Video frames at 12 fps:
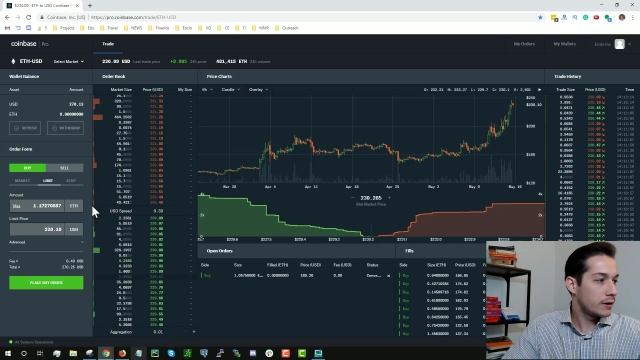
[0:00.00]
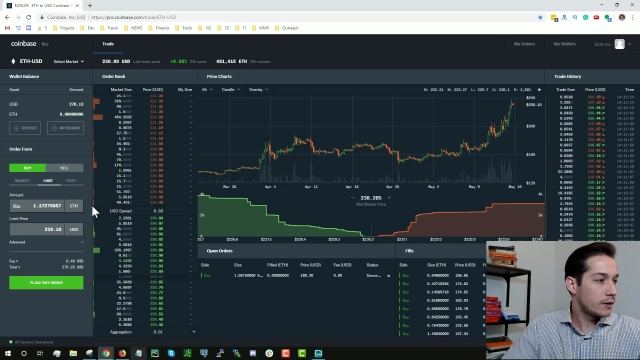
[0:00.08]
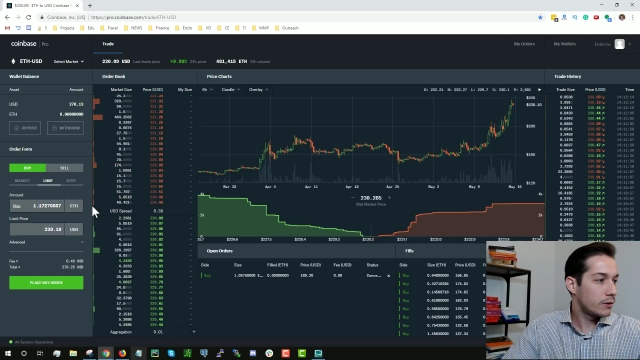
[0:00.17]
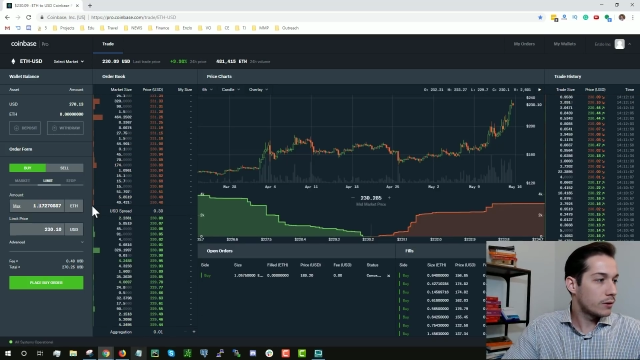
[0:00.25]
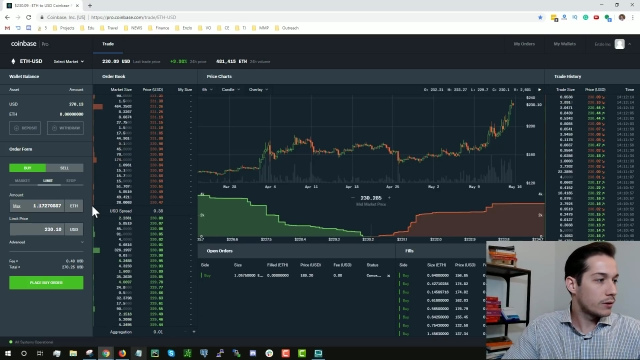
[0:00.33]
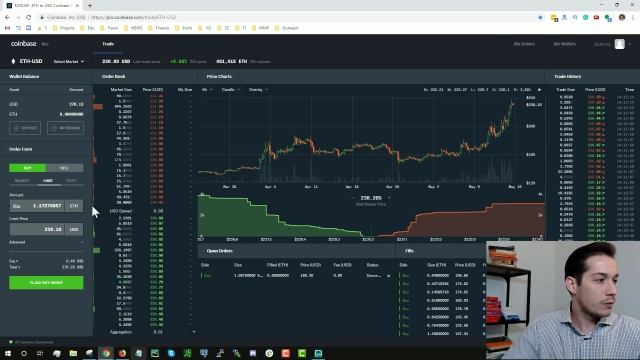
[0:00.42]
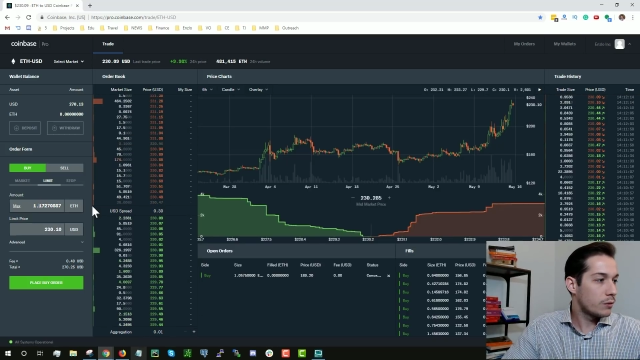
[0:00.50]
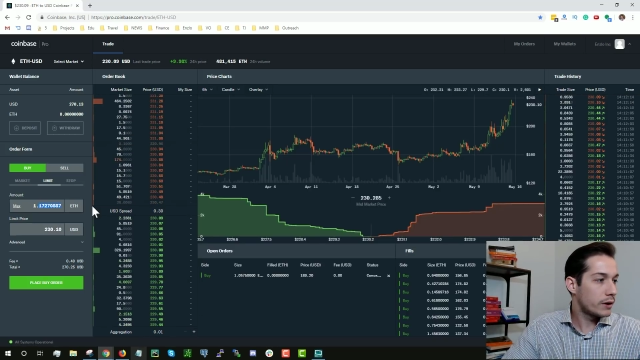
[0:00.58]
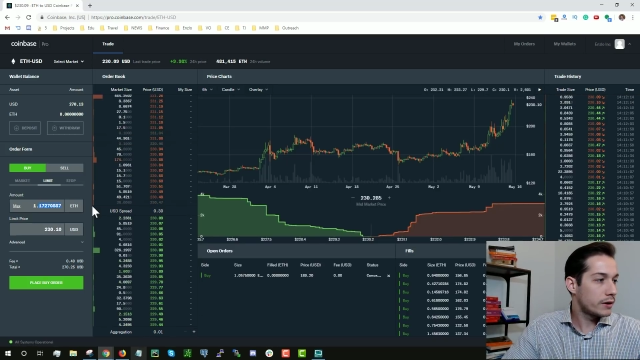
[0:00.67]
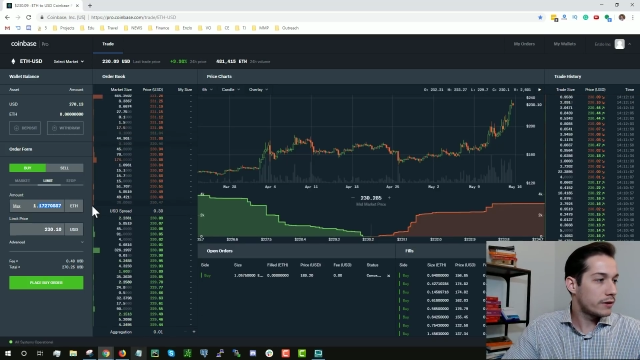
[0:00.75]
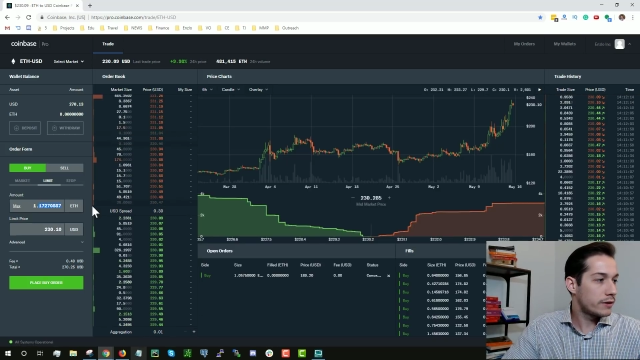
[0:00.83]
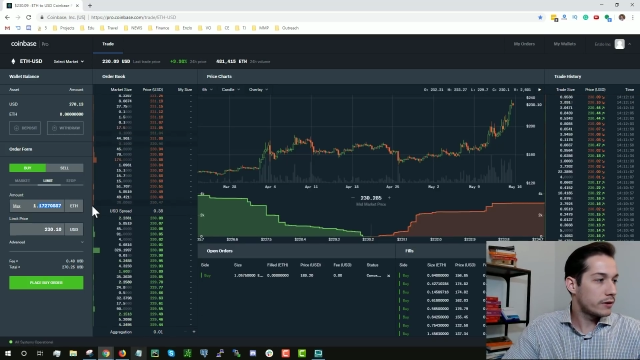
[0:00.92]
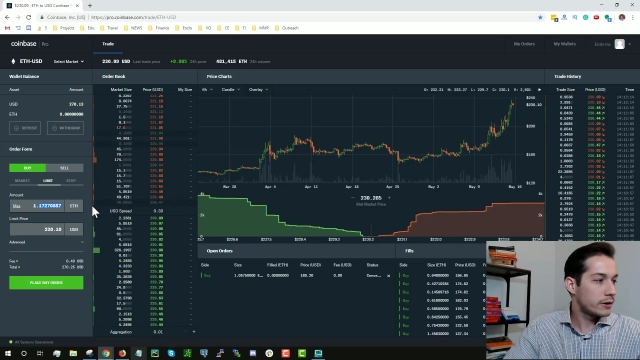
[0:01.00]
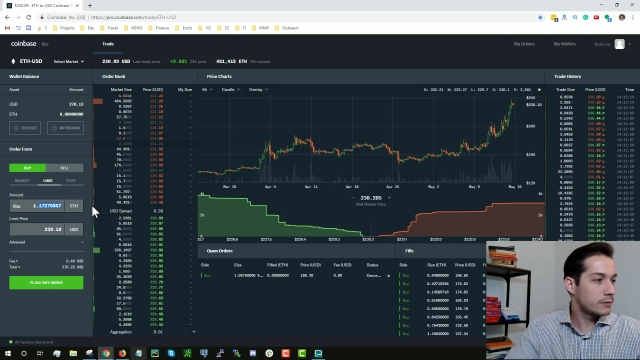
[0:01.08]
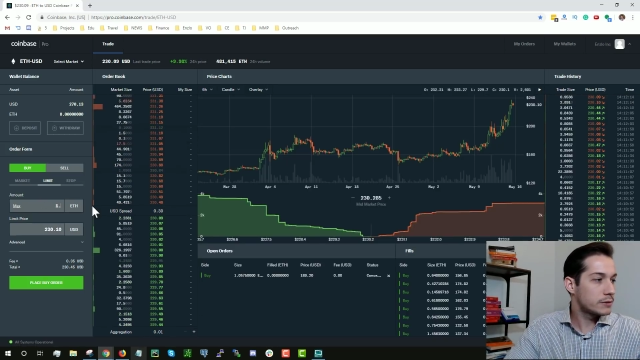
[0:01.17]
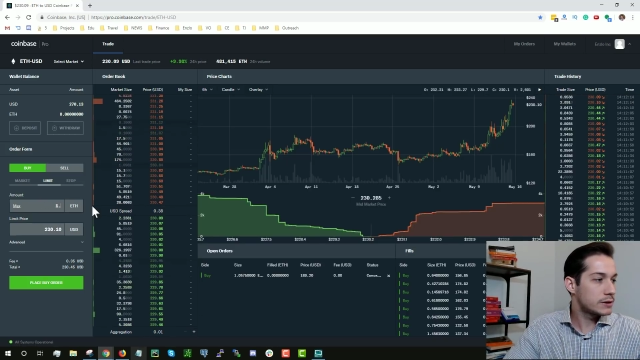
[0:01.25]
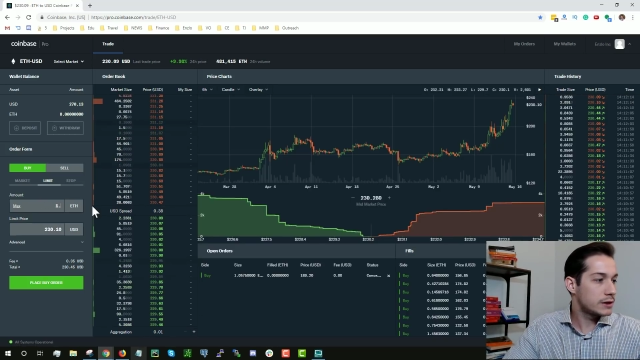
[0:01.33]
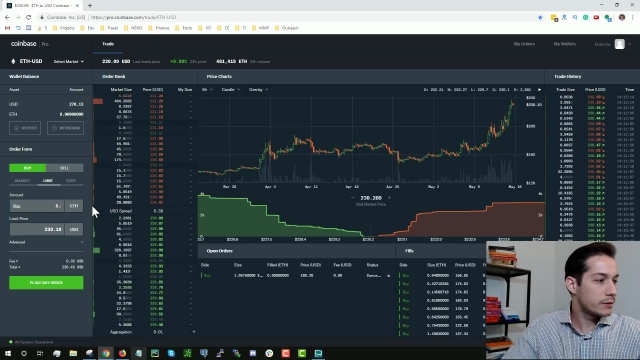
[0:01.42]
or 1
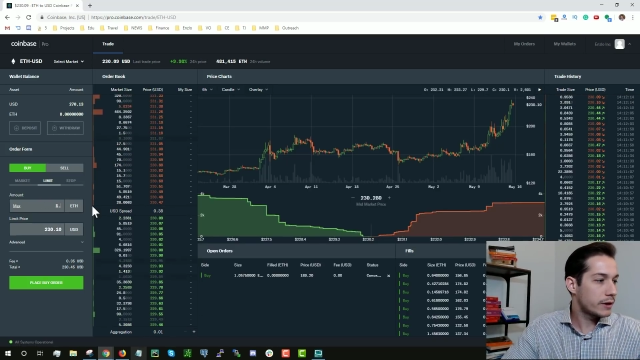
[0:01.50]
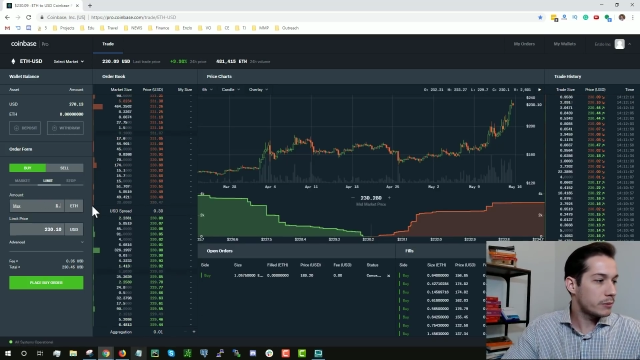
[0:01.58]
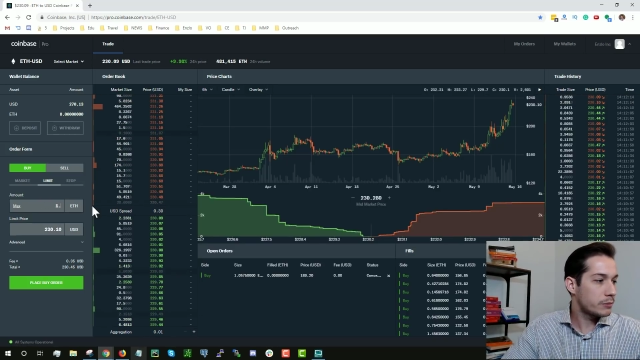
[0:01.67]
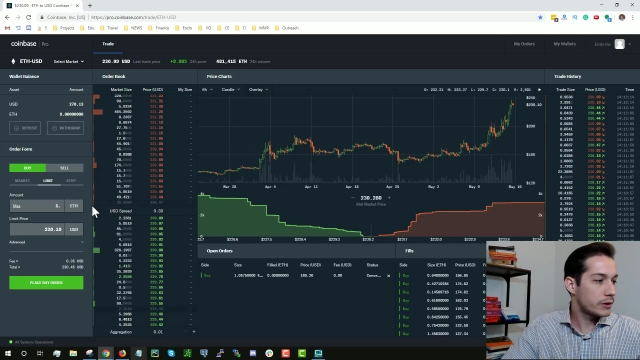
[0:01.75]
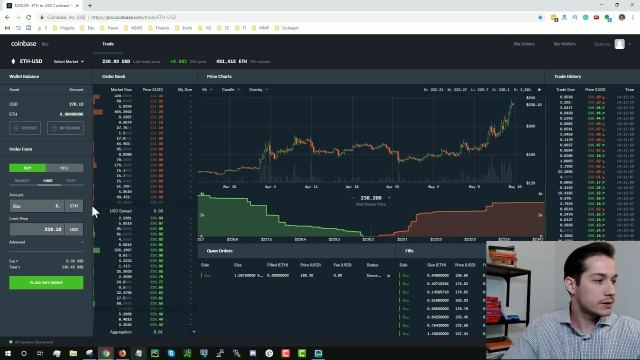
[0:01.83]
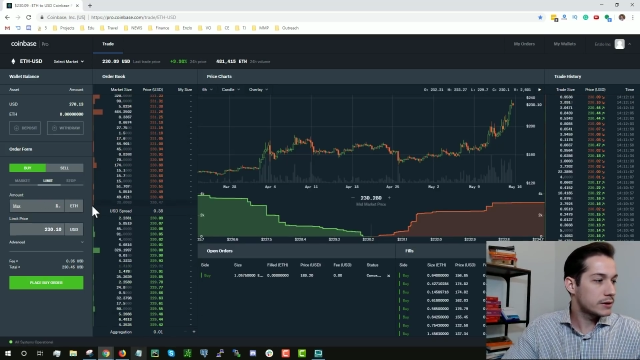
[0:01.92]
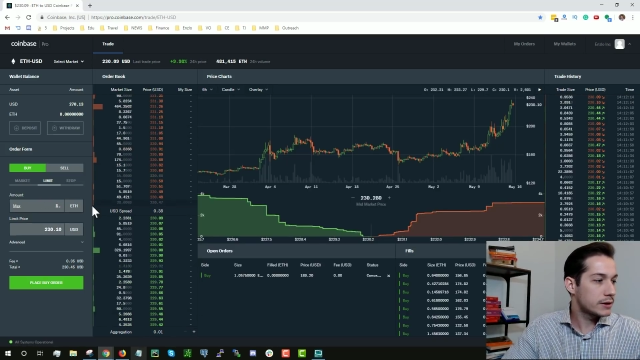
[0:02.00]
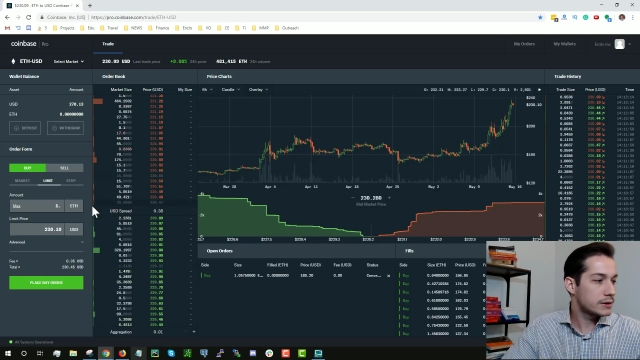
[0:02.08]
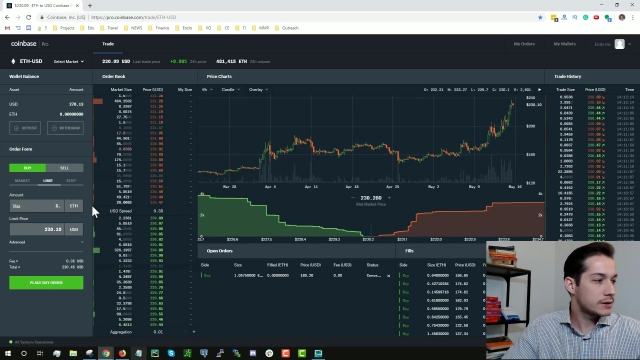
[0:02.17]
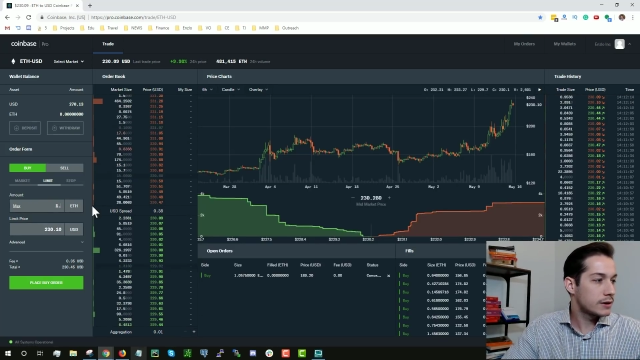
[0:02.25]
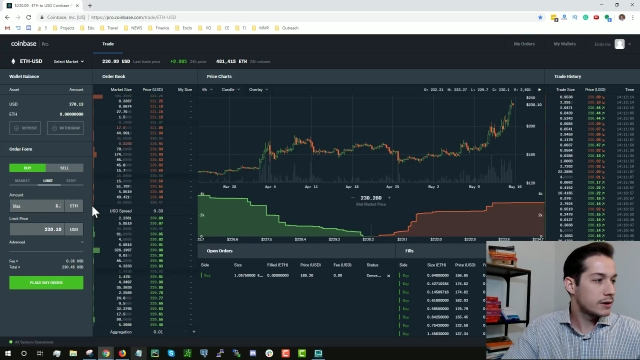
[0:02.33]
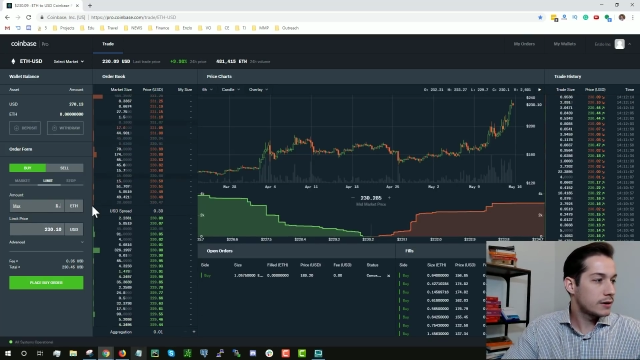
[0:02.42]
Ethereum, see where that brings us.